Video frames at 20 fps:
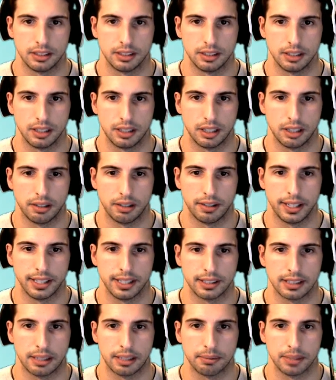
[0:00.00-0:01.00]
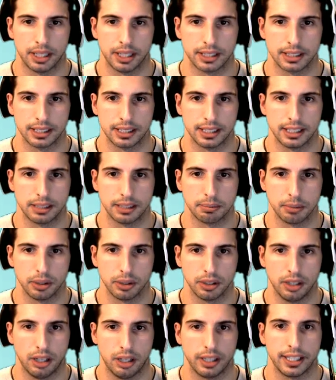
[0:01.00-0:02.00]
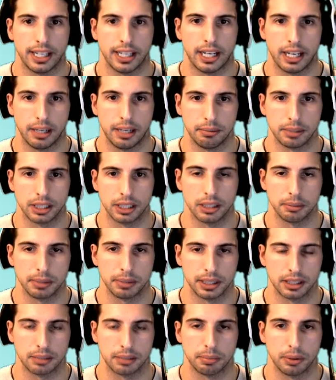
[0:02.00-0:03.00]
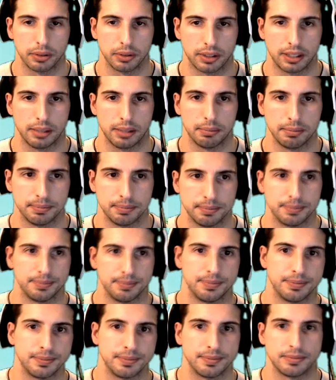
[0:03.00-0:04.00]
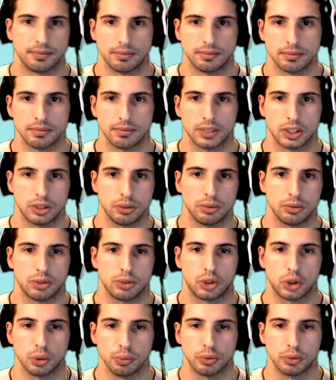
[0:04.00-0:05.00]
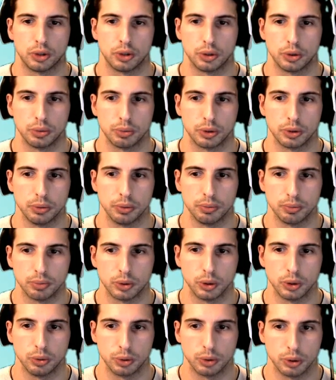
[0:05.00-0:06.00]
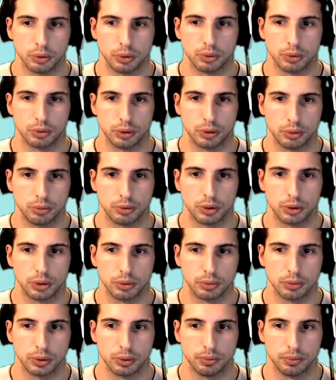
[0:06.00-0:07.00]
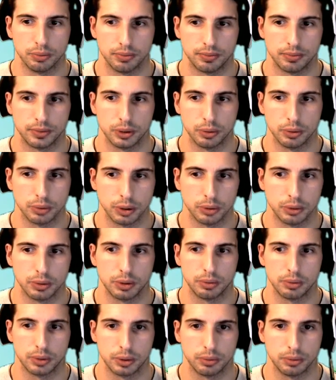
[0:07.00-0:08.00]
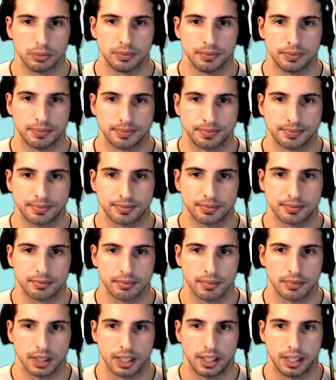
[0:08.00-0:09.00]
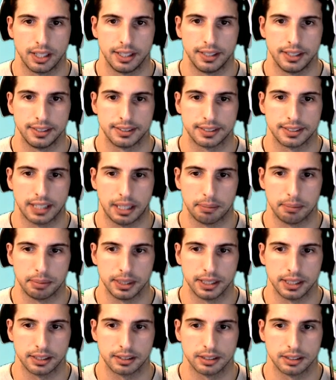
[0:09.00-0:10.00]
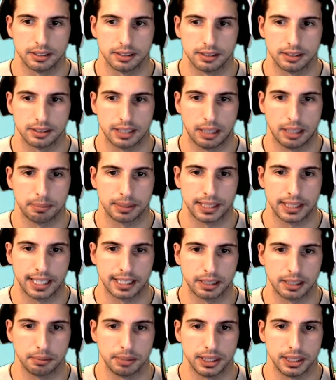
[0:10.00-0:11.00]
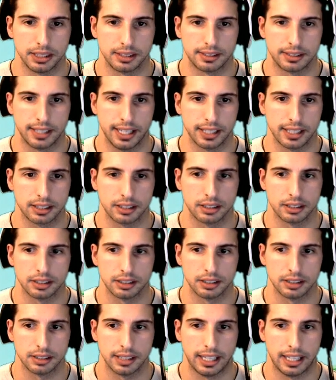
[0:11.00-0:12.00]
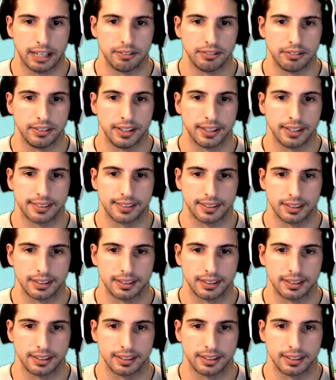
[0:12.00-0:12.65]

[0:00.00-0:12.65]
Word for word: All right, I'm not gonna hit both. Oh yeah, I am gonna be hit both of them. Doom, doom, doom, doom, doom, doom, doom, doom, doom, doom, doom, doom. Stop it! Stop attacking me, Tech. I have nothing.